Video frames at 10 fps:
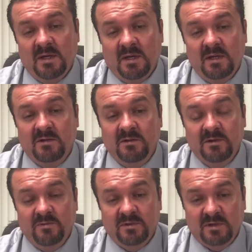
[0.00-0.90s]

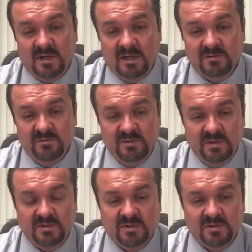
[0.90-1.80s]
including with their classroom
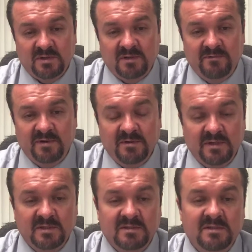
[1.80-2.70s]
teachers, are very
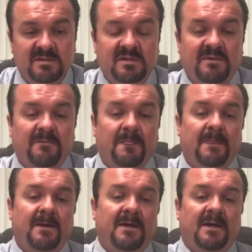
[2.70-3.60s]
inconsistent.
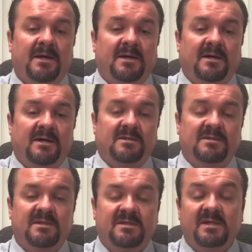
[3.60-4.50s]

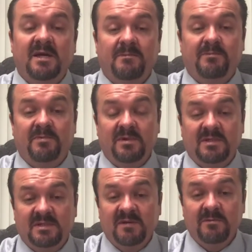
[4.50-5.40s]

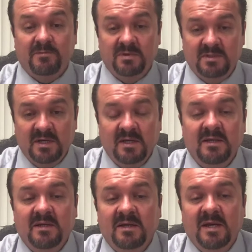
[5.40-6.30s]
68.7%
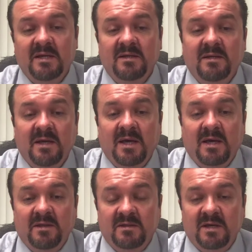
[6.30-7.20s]
indicated
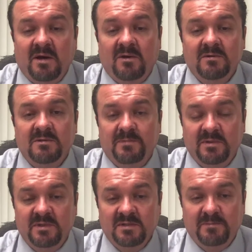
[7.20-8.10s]
that they always
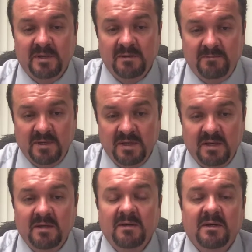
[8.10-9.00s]
participate in
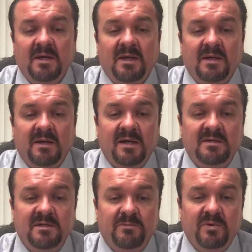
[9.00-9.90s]
PE.
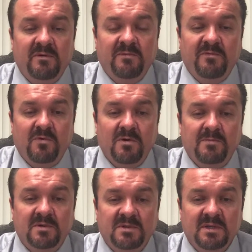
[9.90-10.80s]

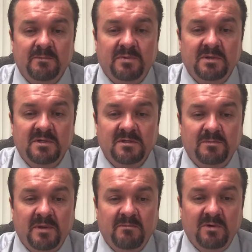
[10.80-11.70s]
19.4%
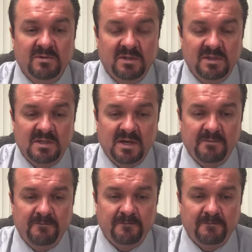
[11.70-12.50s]
participate most of the time.